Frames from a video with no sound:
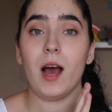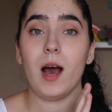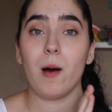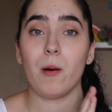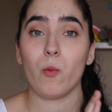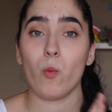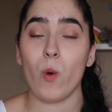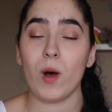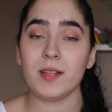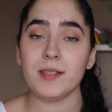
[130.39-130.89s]

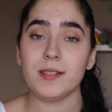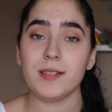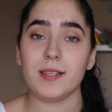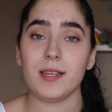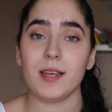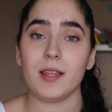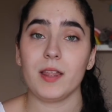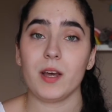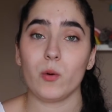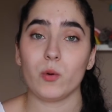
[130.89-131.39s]
a
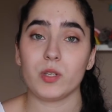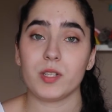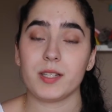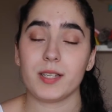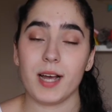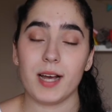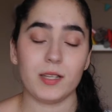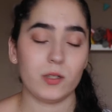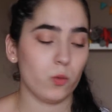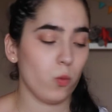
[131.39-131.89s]
onesie that was
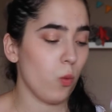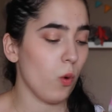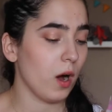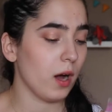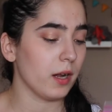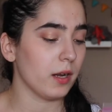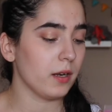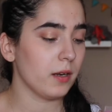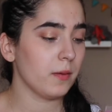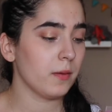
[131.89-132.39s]
size
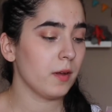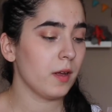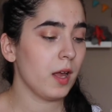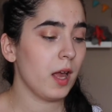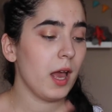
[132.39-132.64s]
1,